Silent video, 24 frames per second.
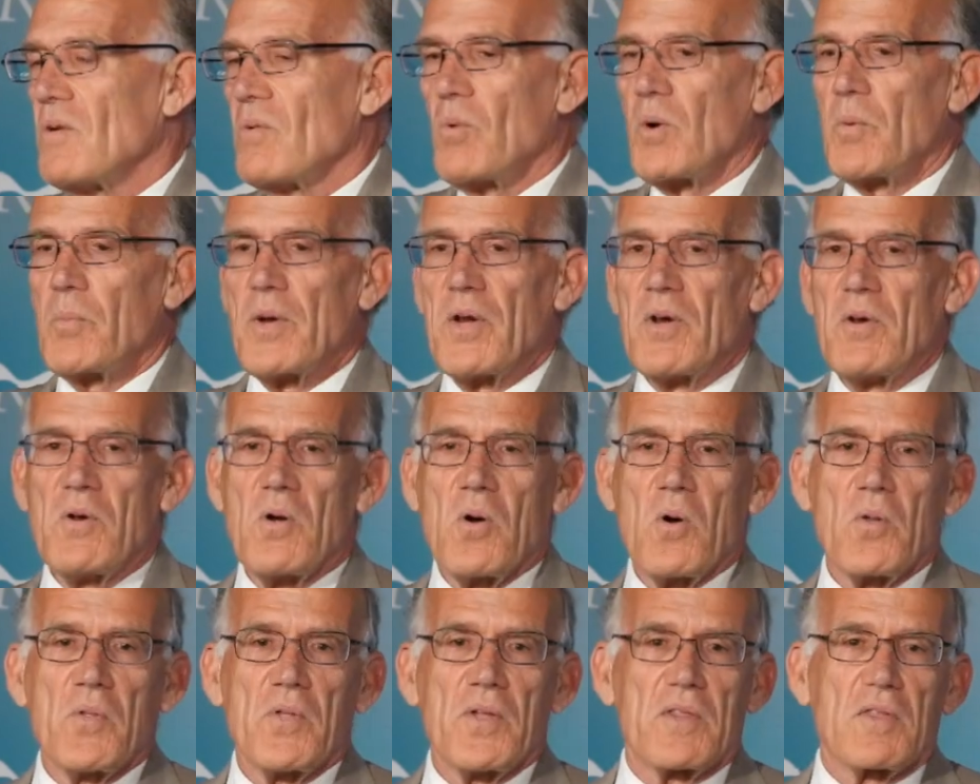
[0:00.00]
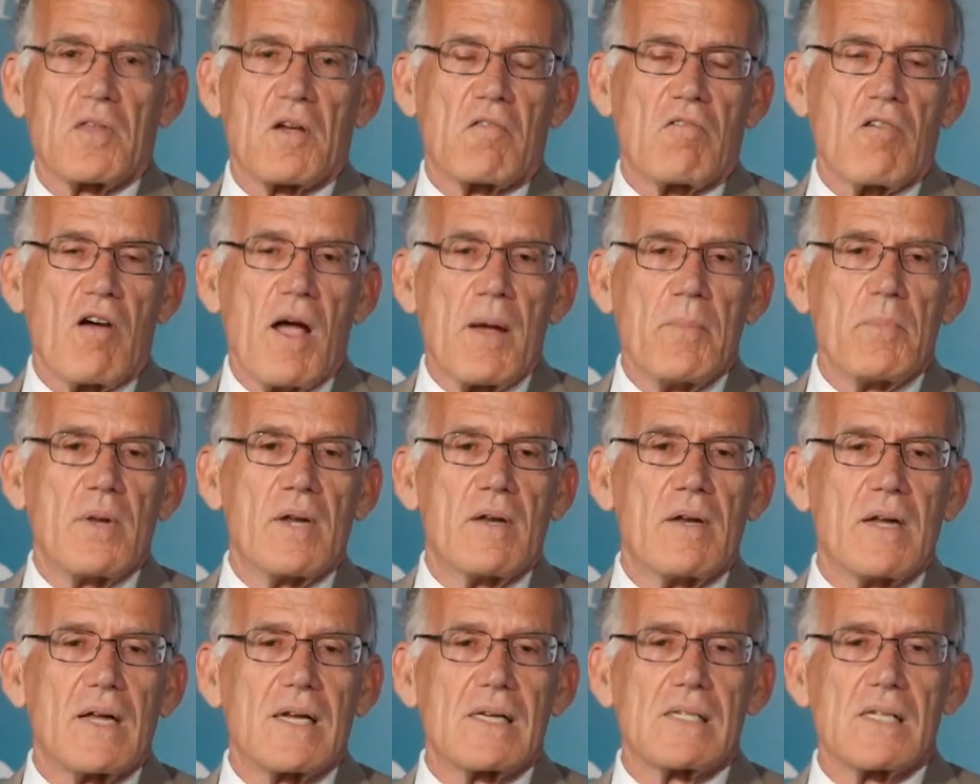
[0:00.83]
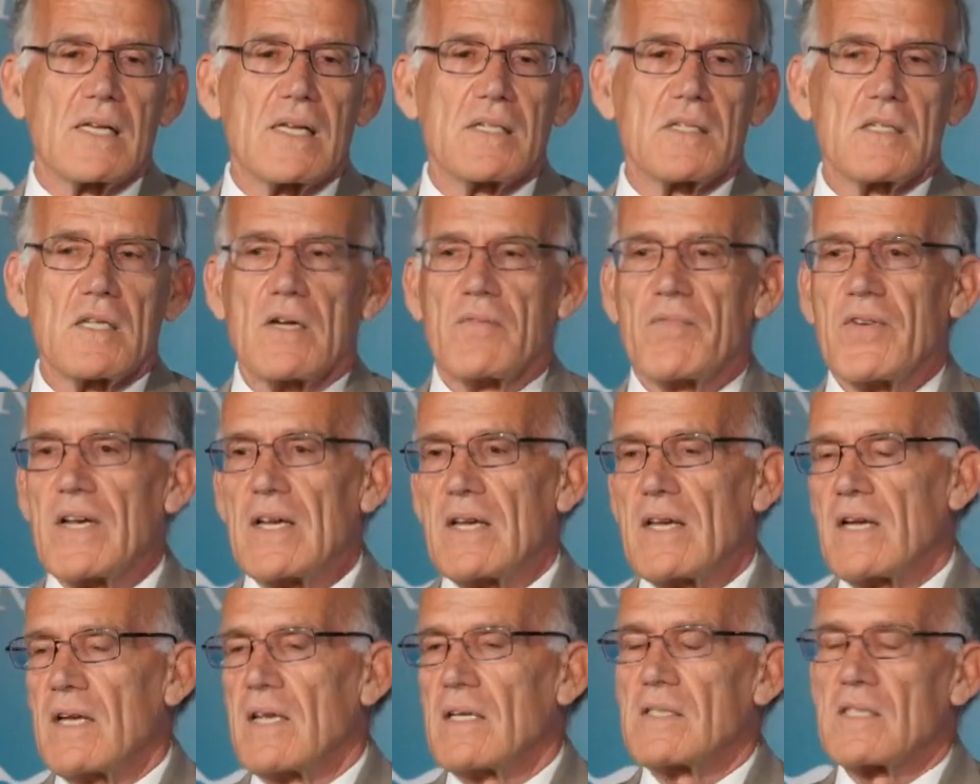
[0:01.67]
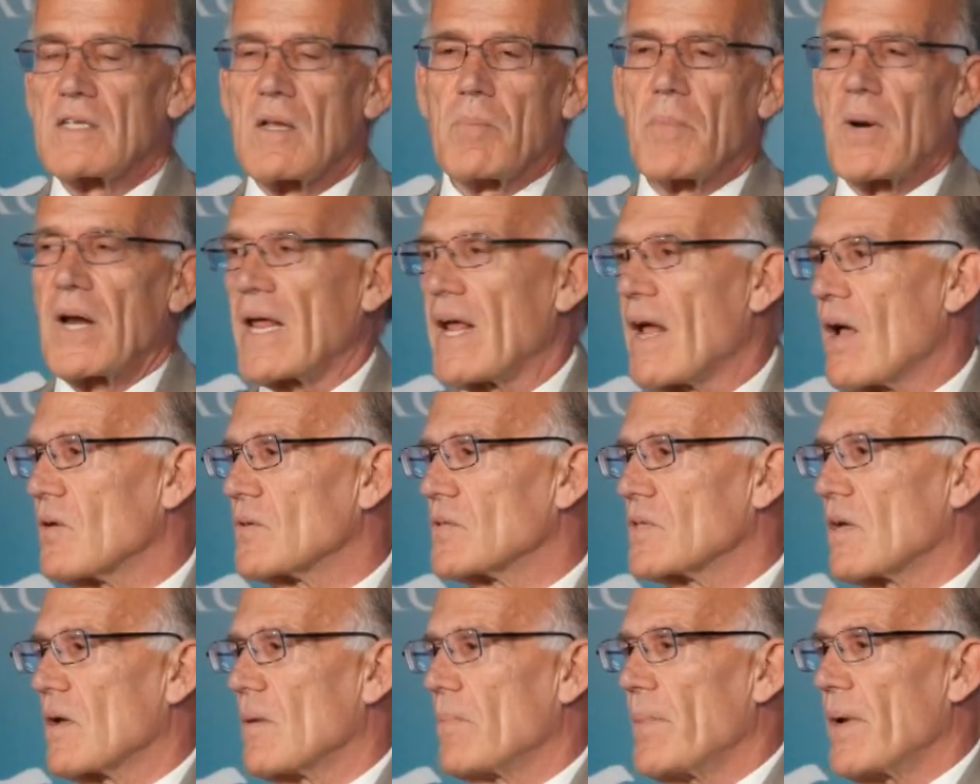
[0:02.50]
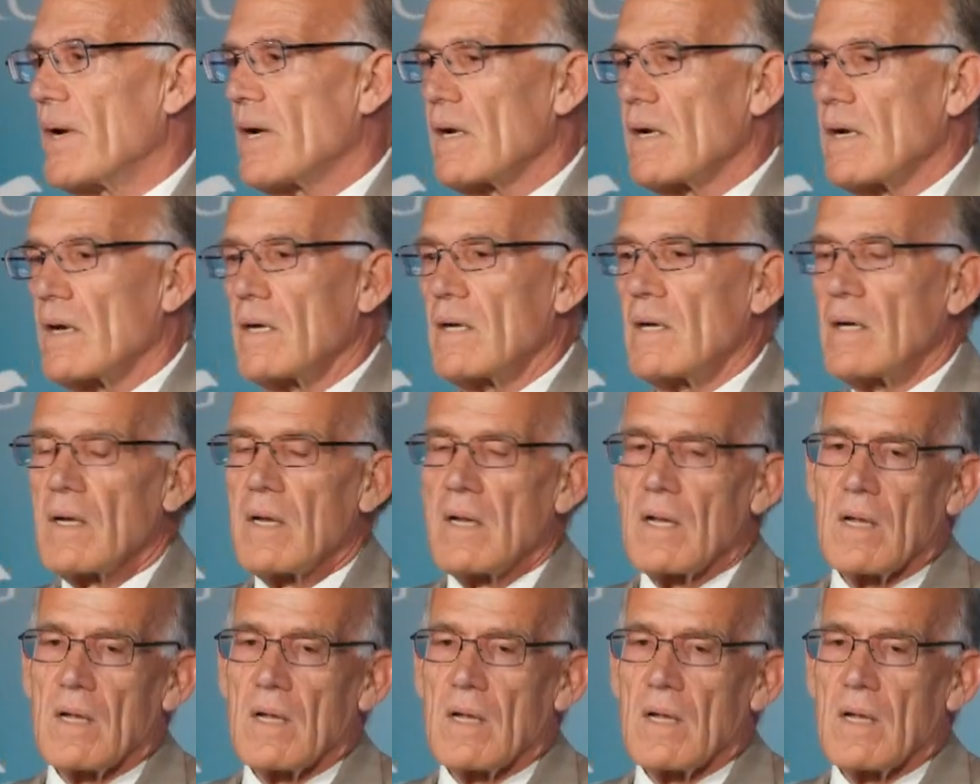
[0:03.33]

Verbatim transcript: when we know that the crime didn't exist, and if it did, somebody else committed it.